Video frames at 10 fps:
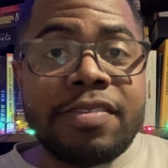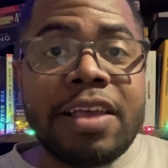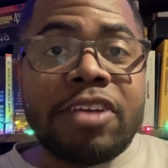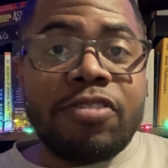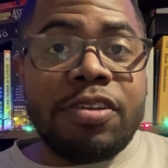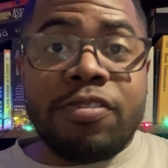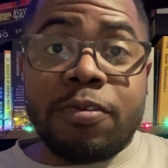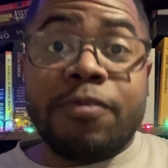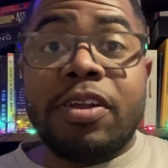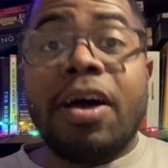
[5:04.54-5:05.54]
actually, so
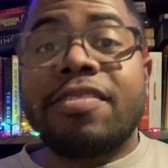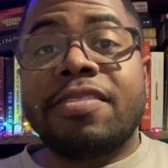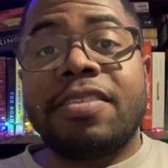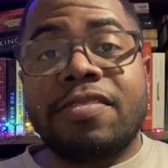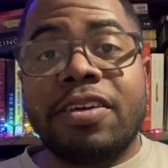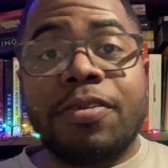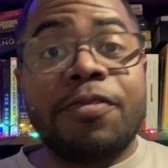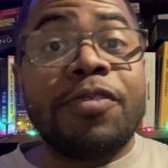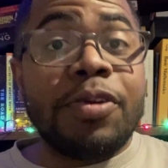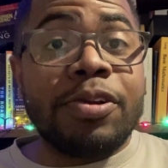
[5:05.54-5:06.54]
velocities that are
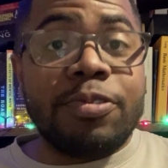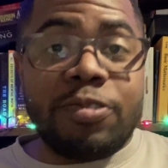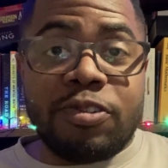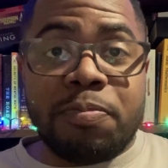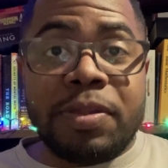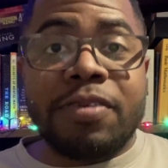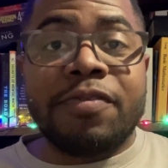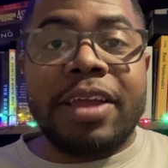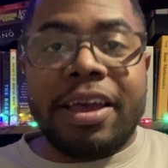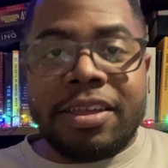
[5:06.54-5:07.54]
very close to the speed of
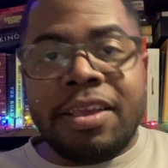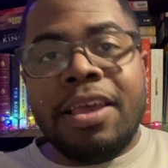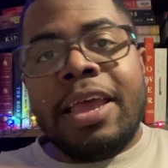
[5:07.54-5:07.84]
light,